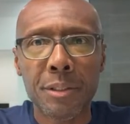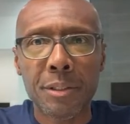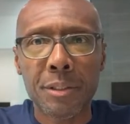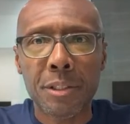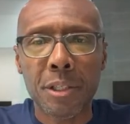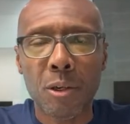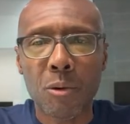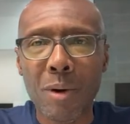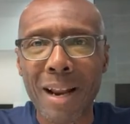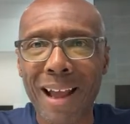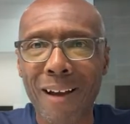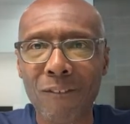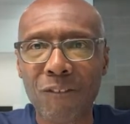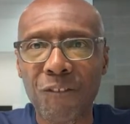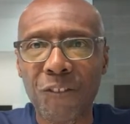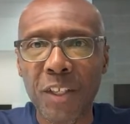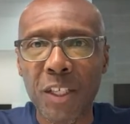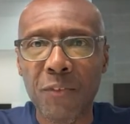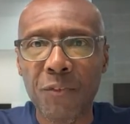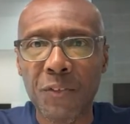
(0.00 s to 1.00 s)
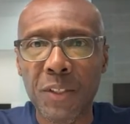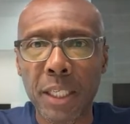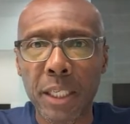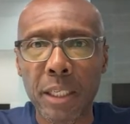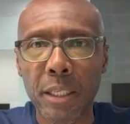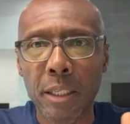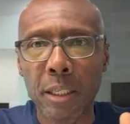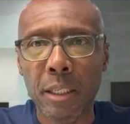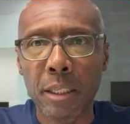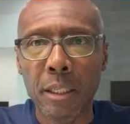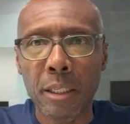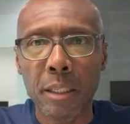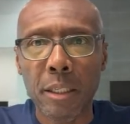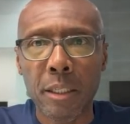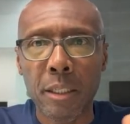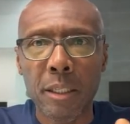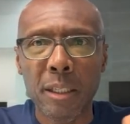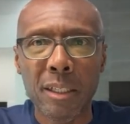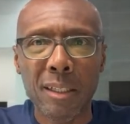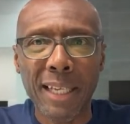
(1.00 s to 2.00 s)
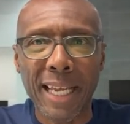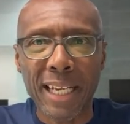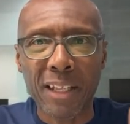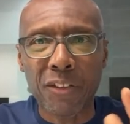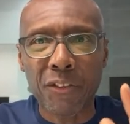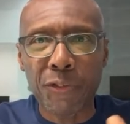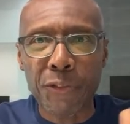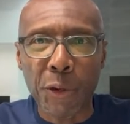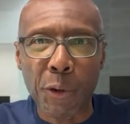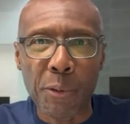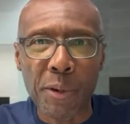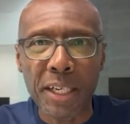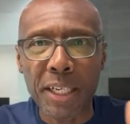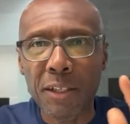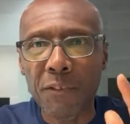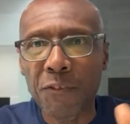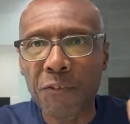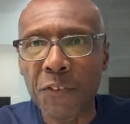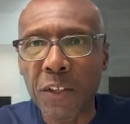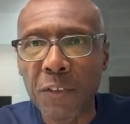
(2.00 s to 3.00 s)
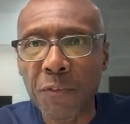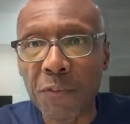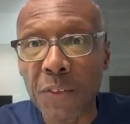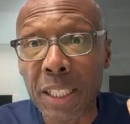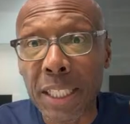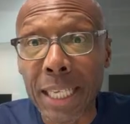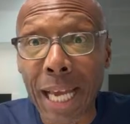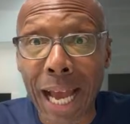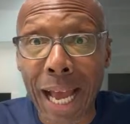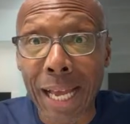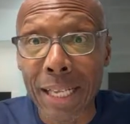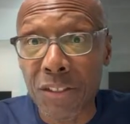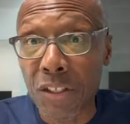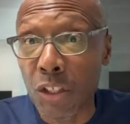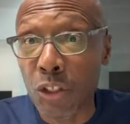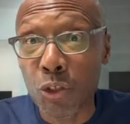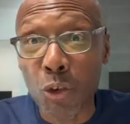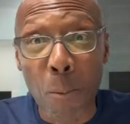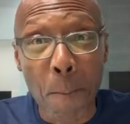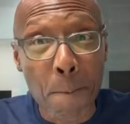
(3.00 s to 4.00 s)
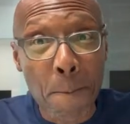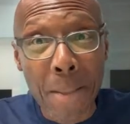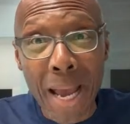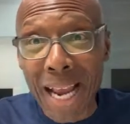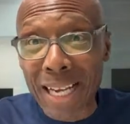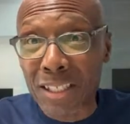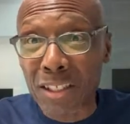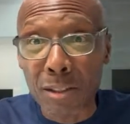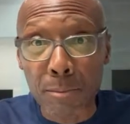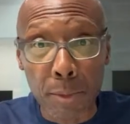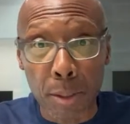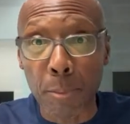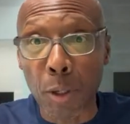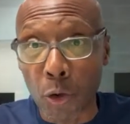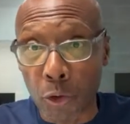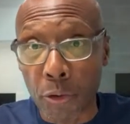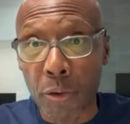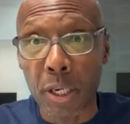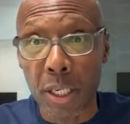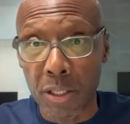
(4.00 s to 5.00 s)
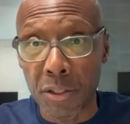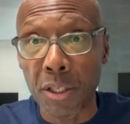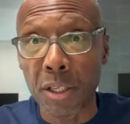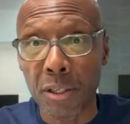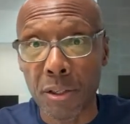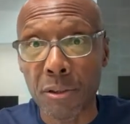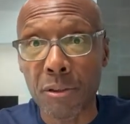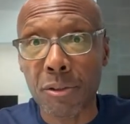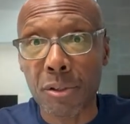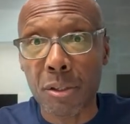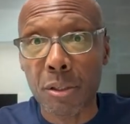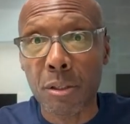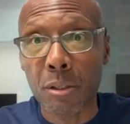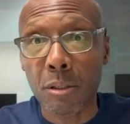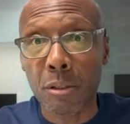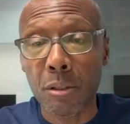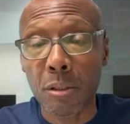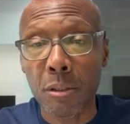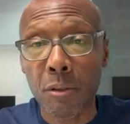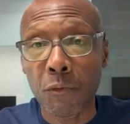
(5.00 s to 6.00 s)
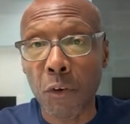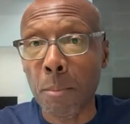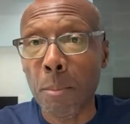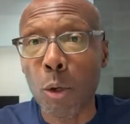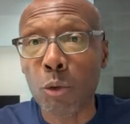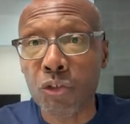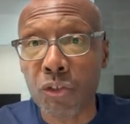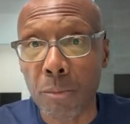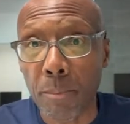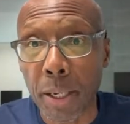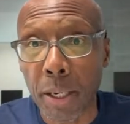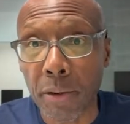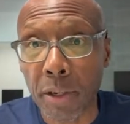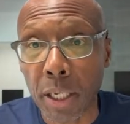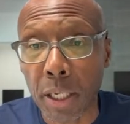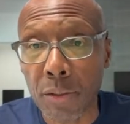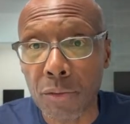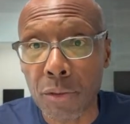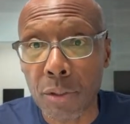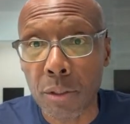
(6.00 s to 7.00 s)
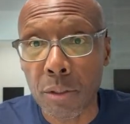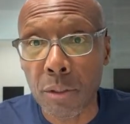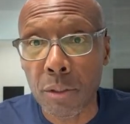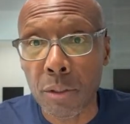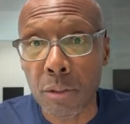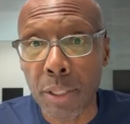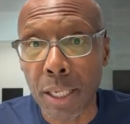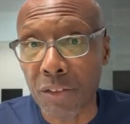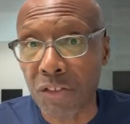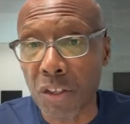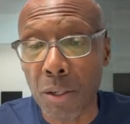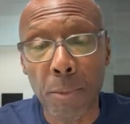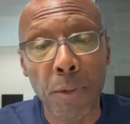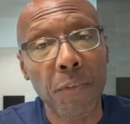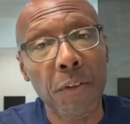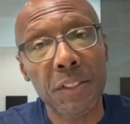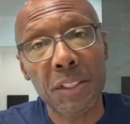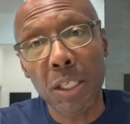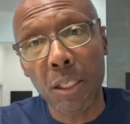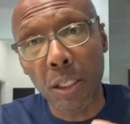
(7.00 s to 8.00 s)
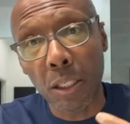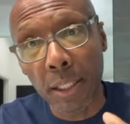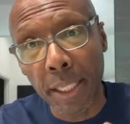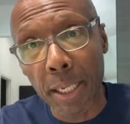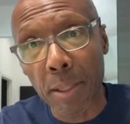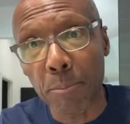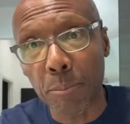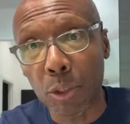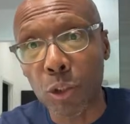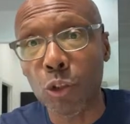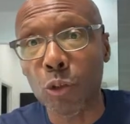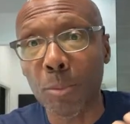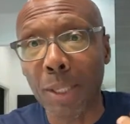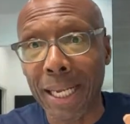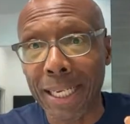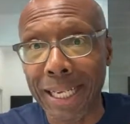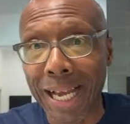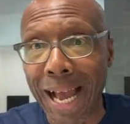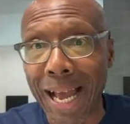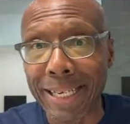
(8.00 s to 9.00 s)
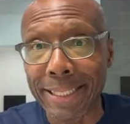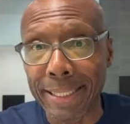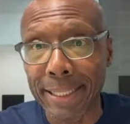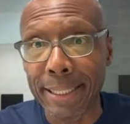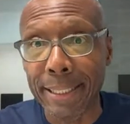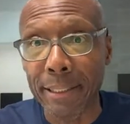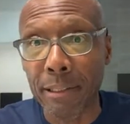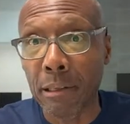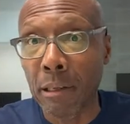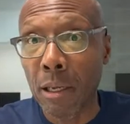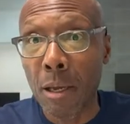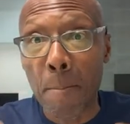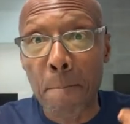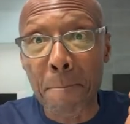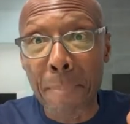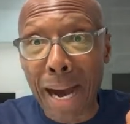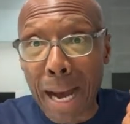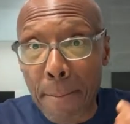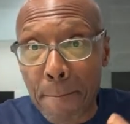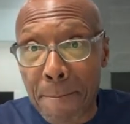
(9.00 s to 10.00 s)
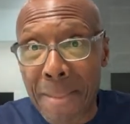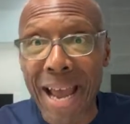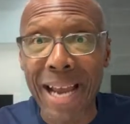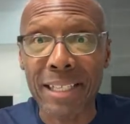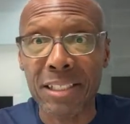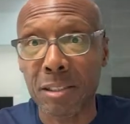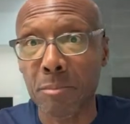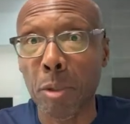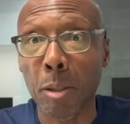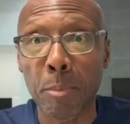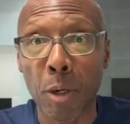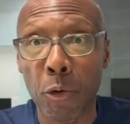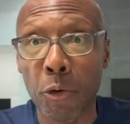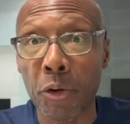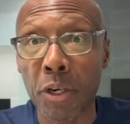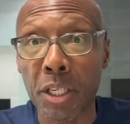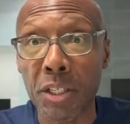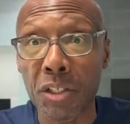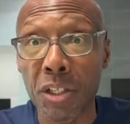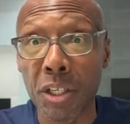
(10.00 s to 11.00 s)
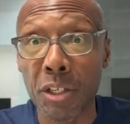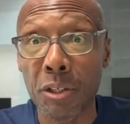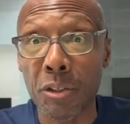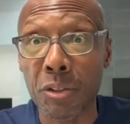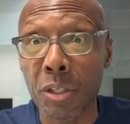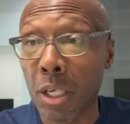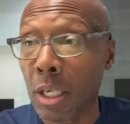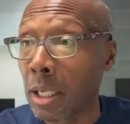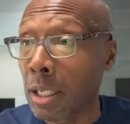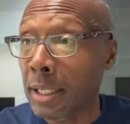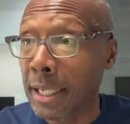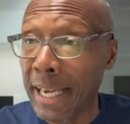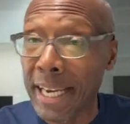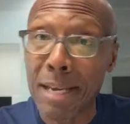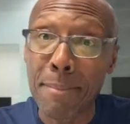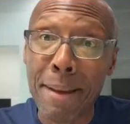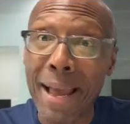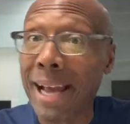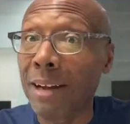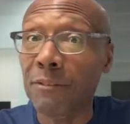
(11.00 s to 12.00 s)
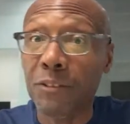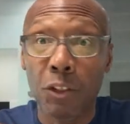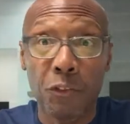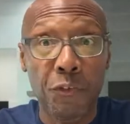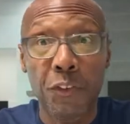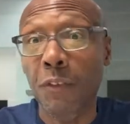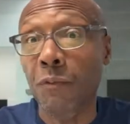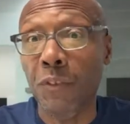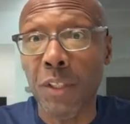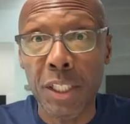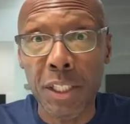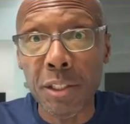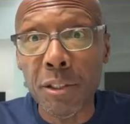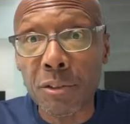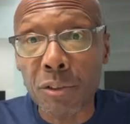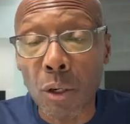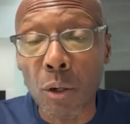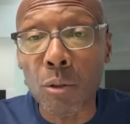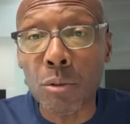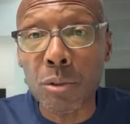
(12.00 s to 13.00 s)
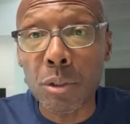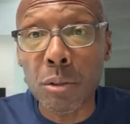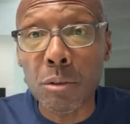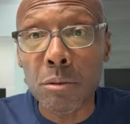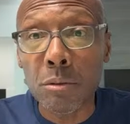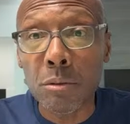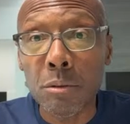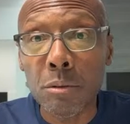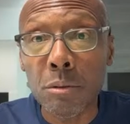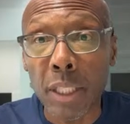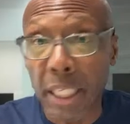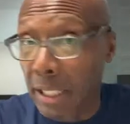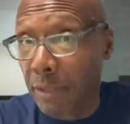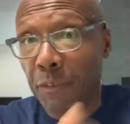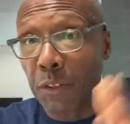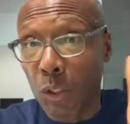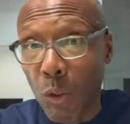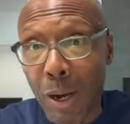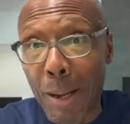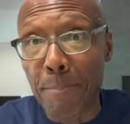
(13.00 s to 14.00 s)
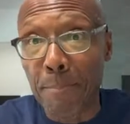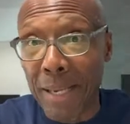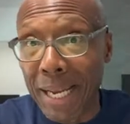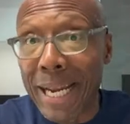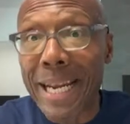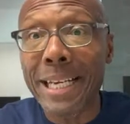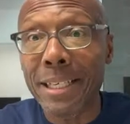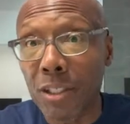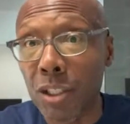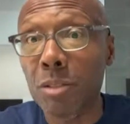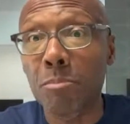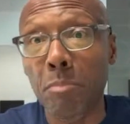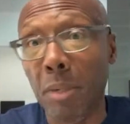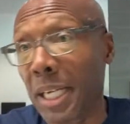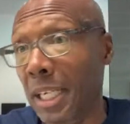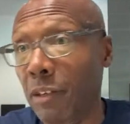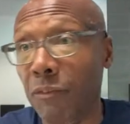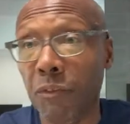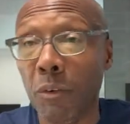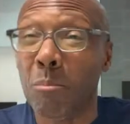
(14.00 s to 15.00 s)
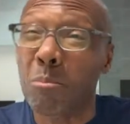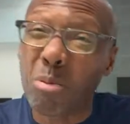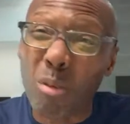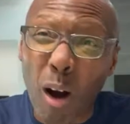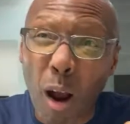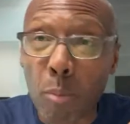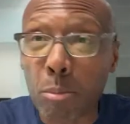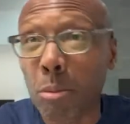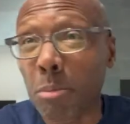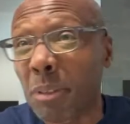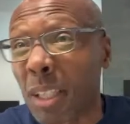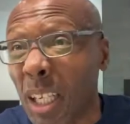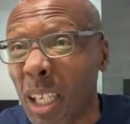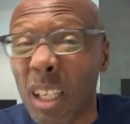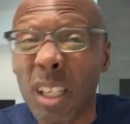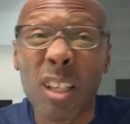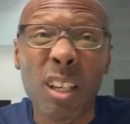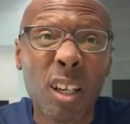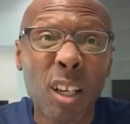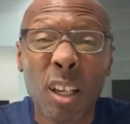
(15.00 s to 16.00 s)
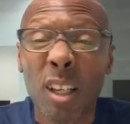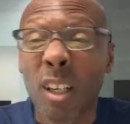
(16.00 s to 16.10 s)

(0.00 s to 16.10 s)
to around 50 like 30 to 50 guys is your maximum earning years for most Americans. Now, some of us get a late bloom like I did. My maximum earning years came after 50 years old, even though I made good money from probably